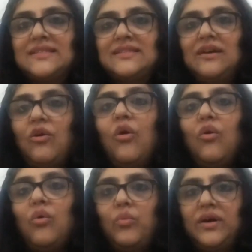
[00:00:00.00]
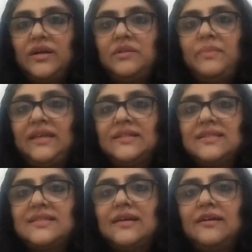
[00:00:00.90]
the Ho word
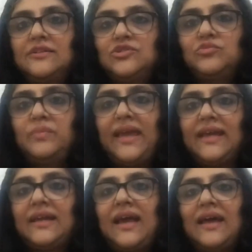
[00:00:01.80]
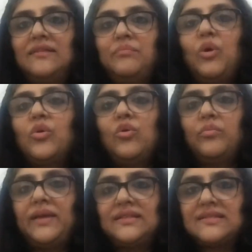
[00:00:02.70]
means to make, and Pono
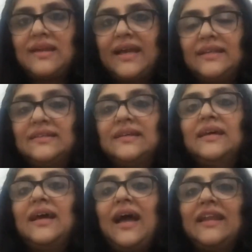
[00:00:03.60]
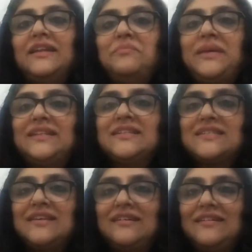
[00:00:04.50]
means right, and it means
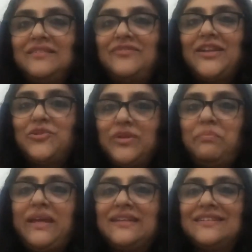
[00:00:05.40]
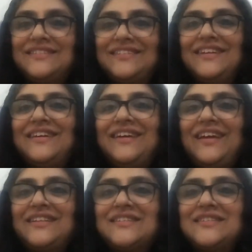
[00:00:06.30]
when you repeat it,
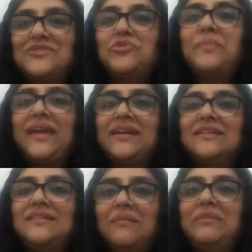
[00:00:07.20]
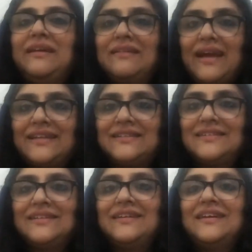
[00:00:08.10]
it's to make doubly
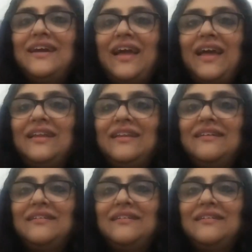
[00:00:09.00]
right. And